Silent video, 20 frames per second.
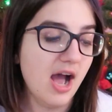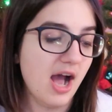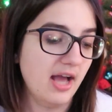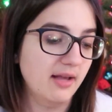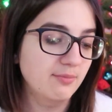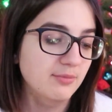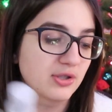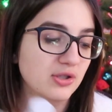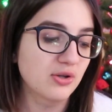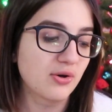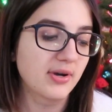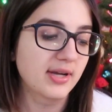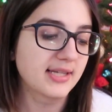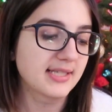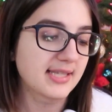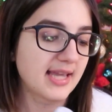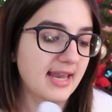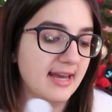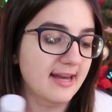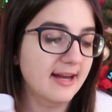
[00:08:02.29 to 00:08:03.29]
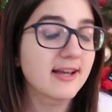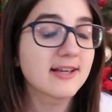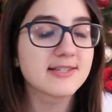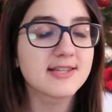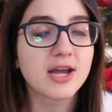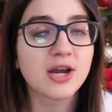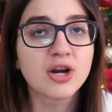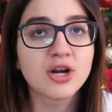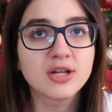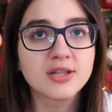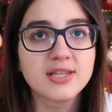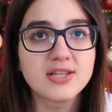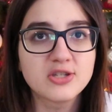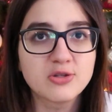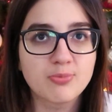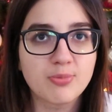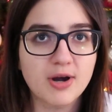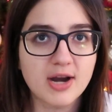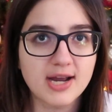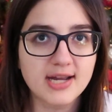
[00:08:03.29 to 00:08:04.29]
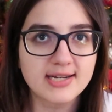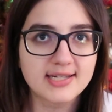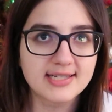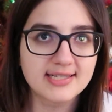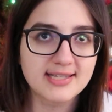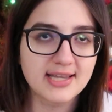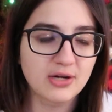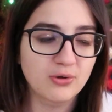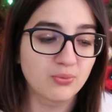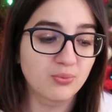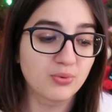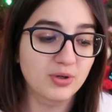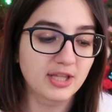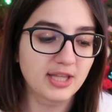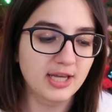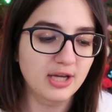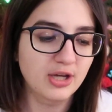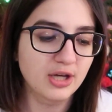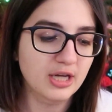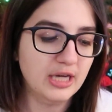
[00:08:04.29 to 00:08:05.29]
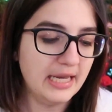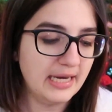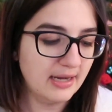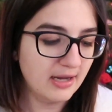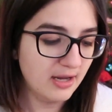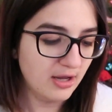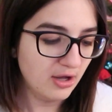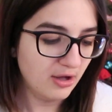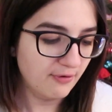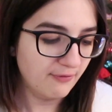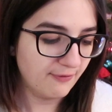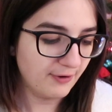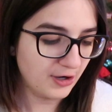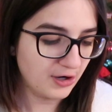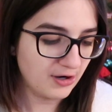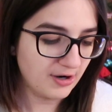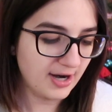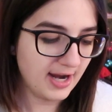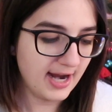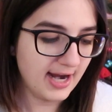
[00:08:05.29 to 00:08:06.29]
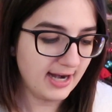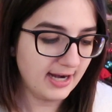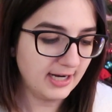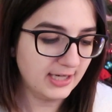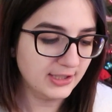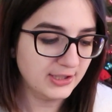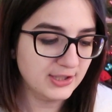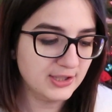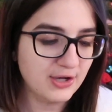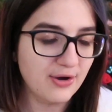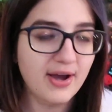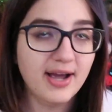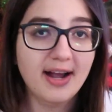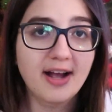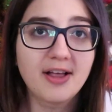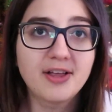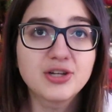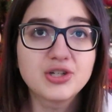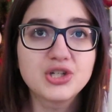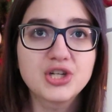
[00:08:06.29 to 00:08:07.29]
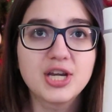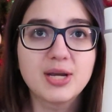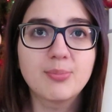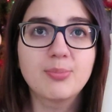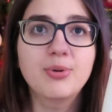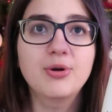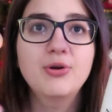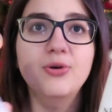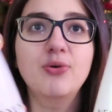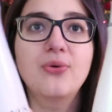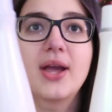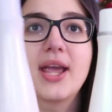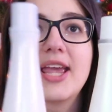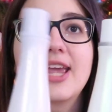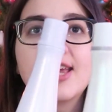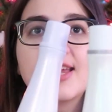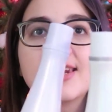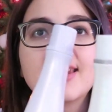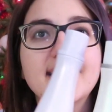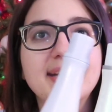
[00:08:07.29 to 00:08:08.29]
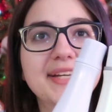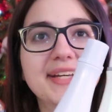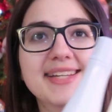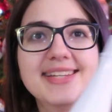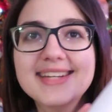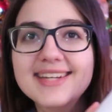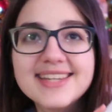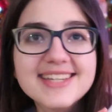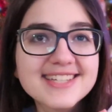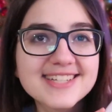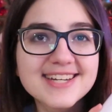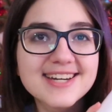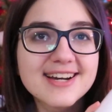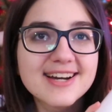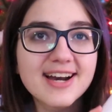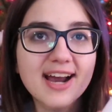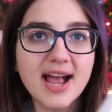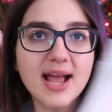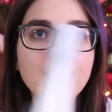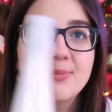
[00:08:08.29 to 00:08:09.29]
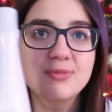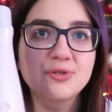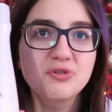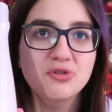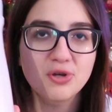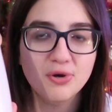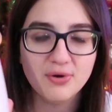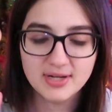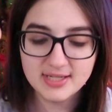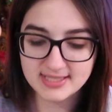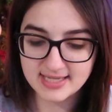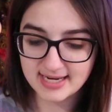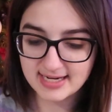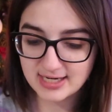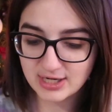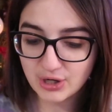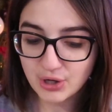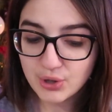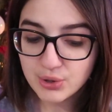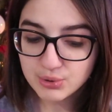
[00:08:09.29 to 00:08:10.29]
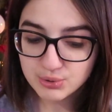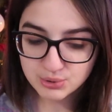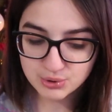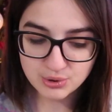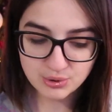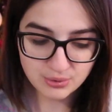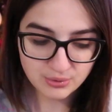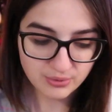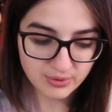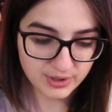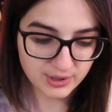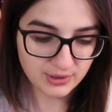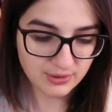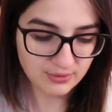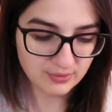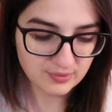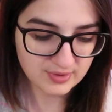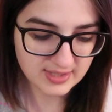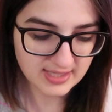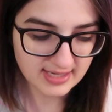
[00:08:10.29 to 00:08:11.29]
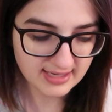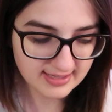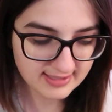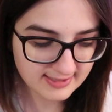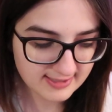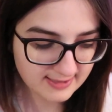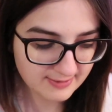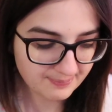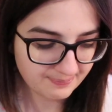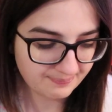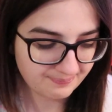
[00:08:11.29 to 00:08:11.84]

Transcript: I'm so excited because I heard this brand is like really good for your hair. So I got shampoo and conditioner. I am so excited to use this.